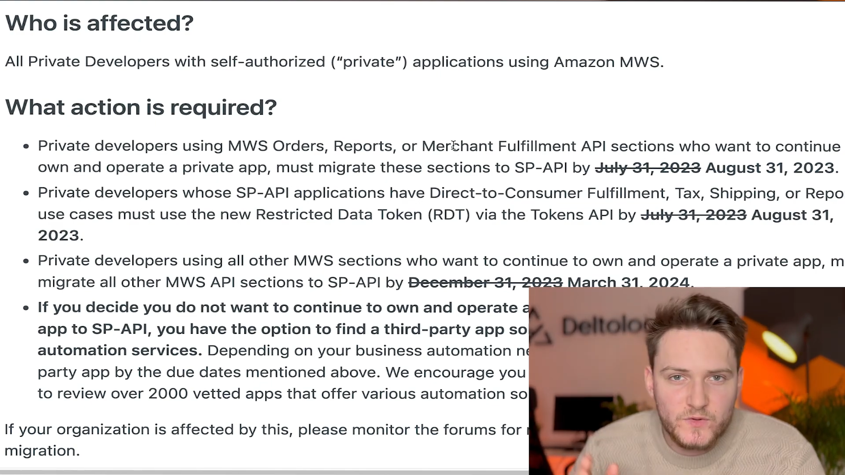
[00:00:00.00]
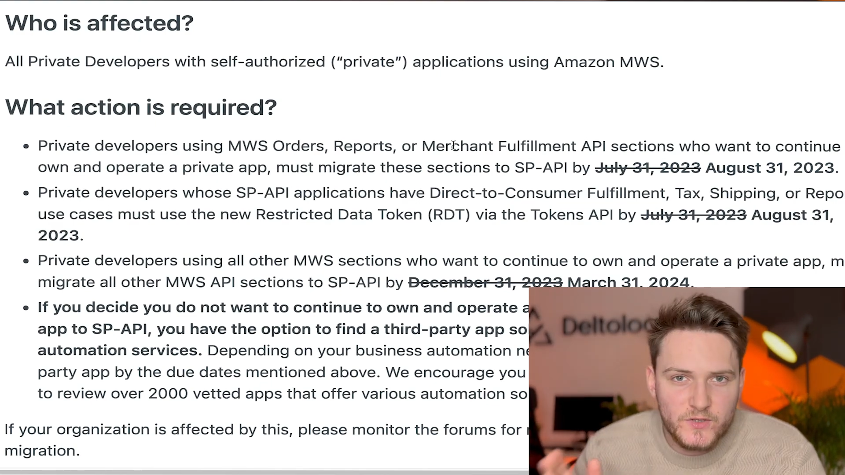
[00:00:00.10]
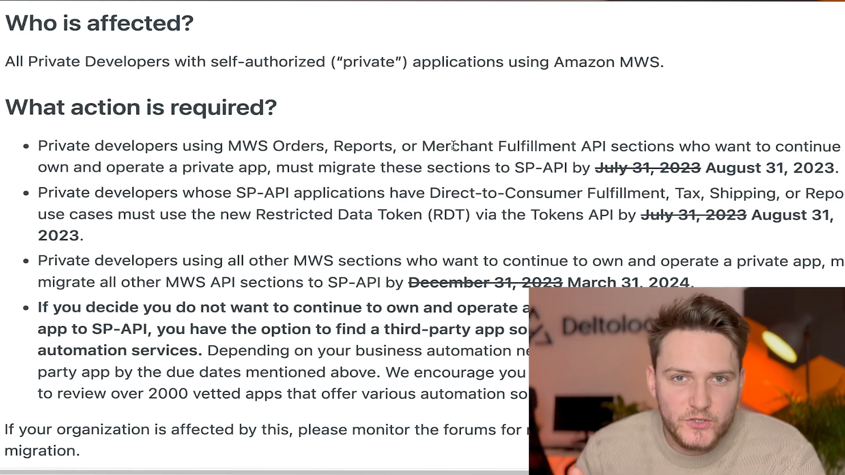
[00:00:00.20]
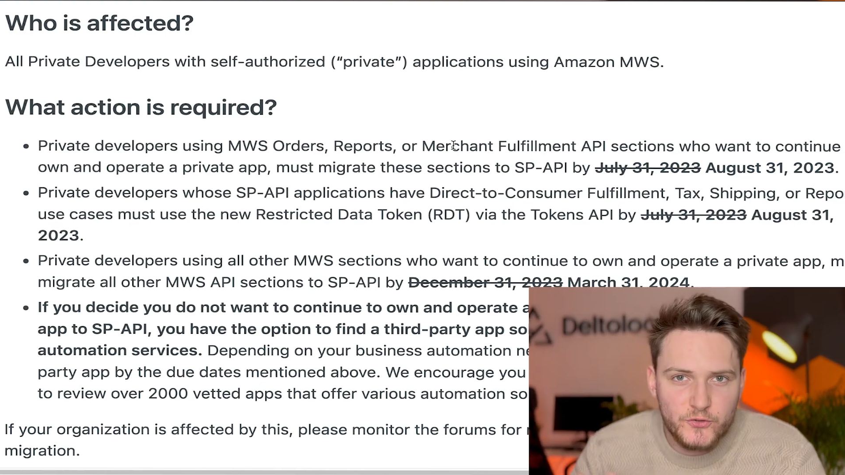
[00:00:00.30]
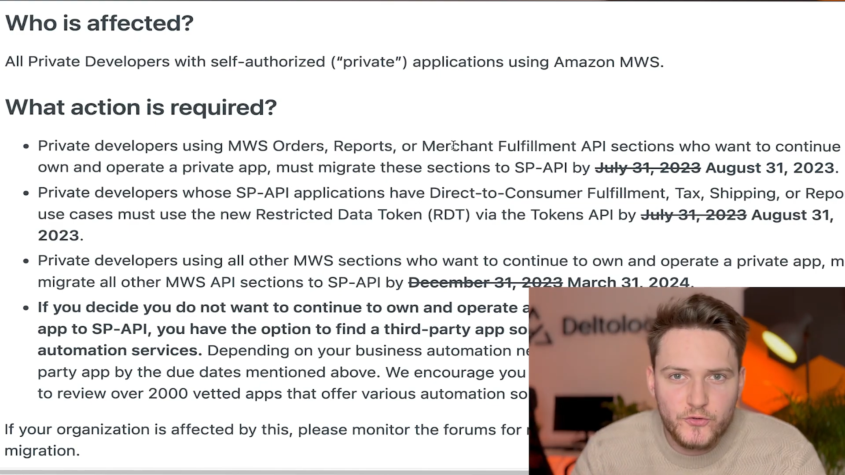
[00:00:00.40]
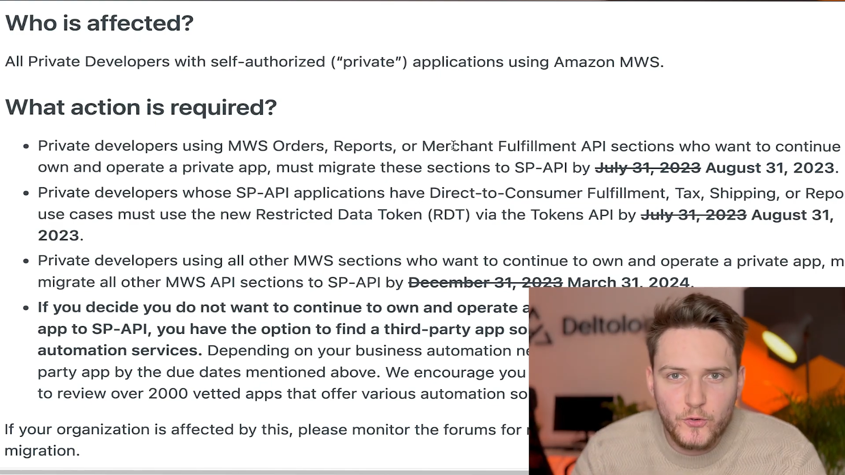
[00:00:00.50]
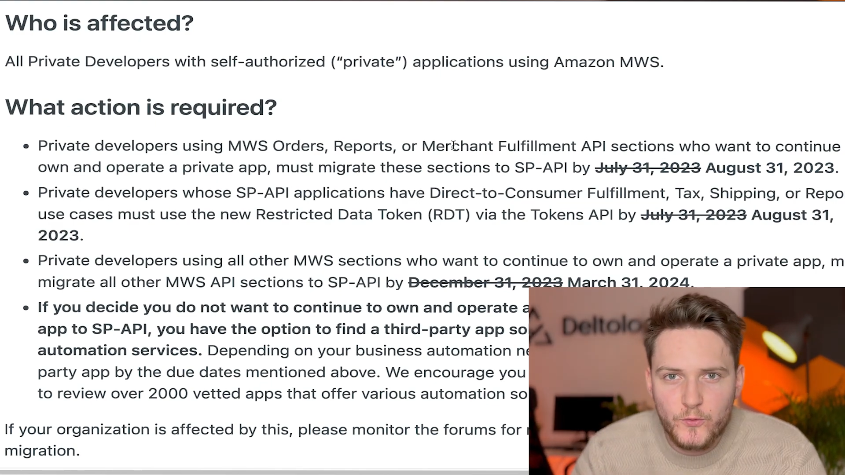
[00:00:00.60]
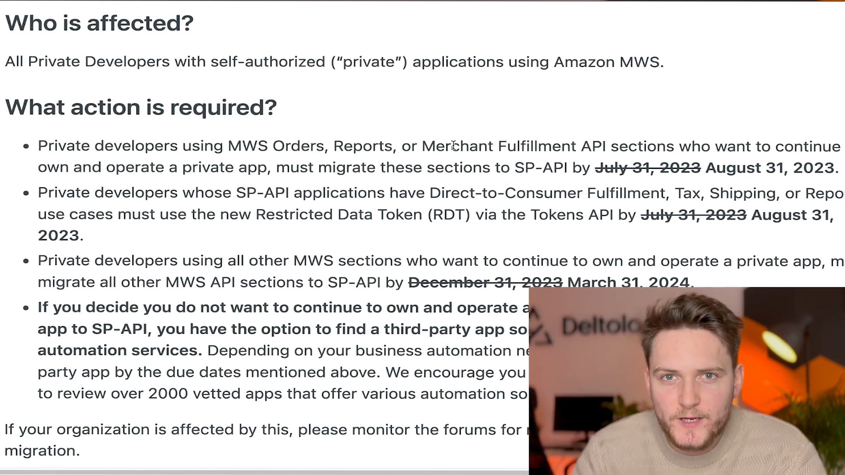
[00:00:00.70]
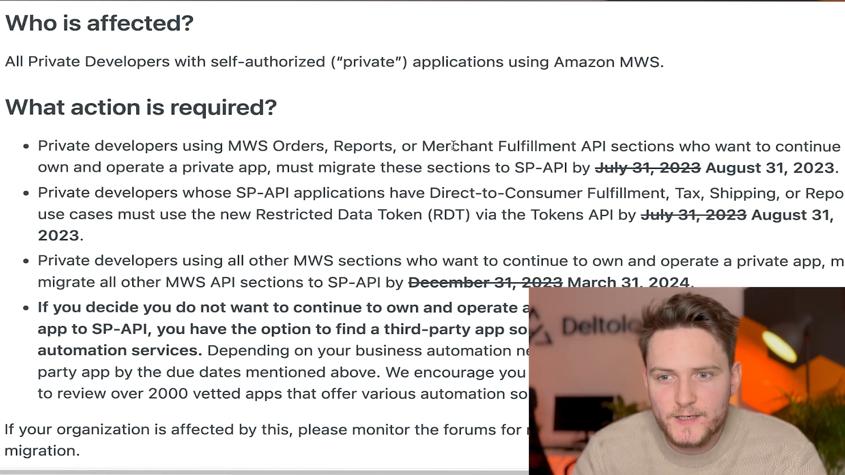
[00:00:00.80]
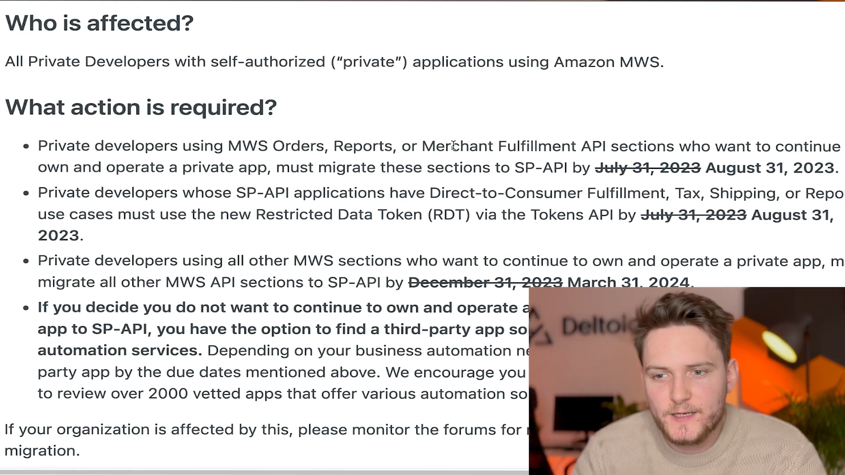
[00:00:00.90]
The new
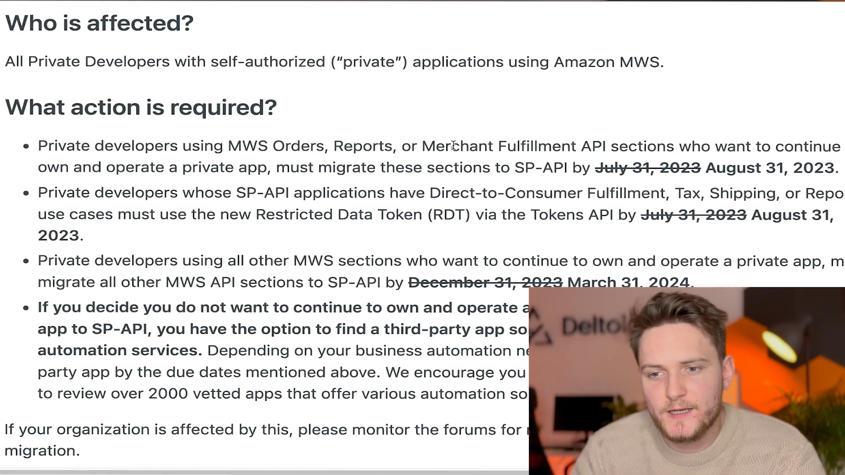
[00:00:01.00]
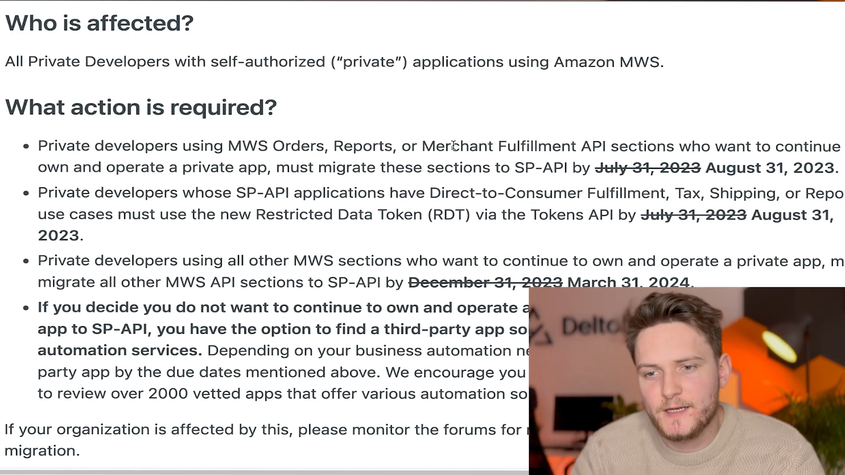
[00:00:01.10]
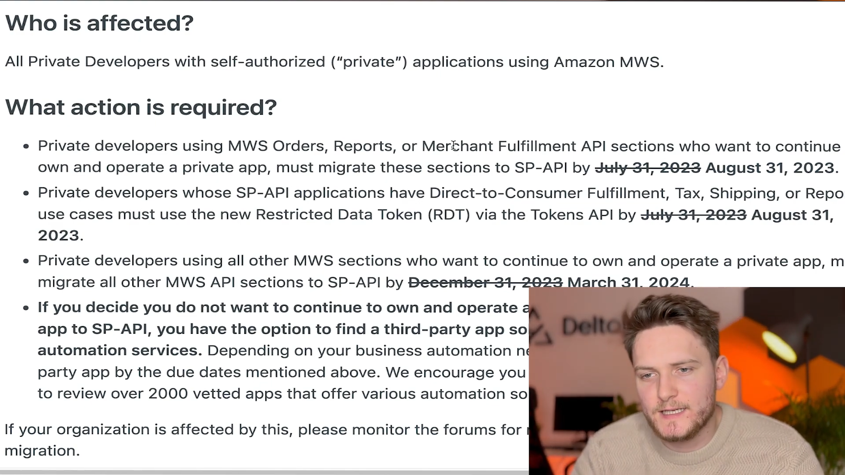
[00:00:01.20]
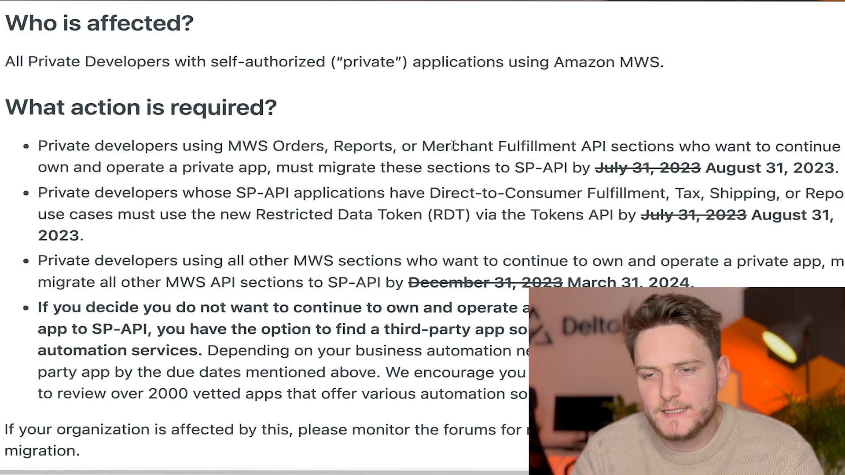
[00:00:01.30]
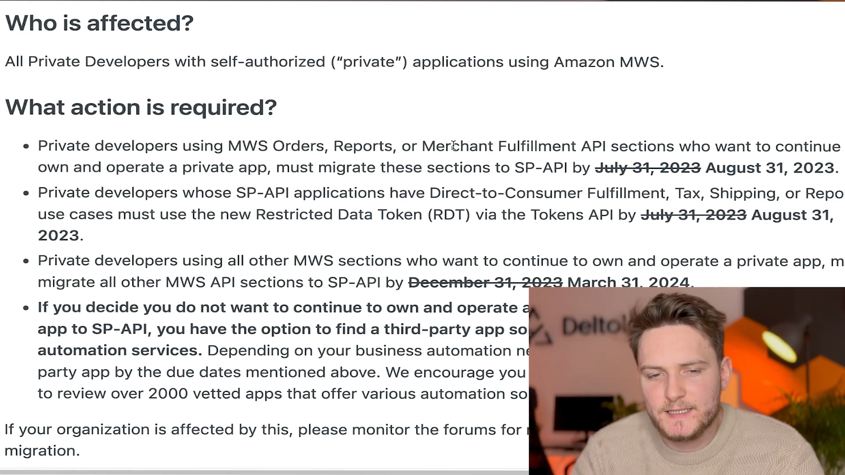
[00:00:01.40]
token, as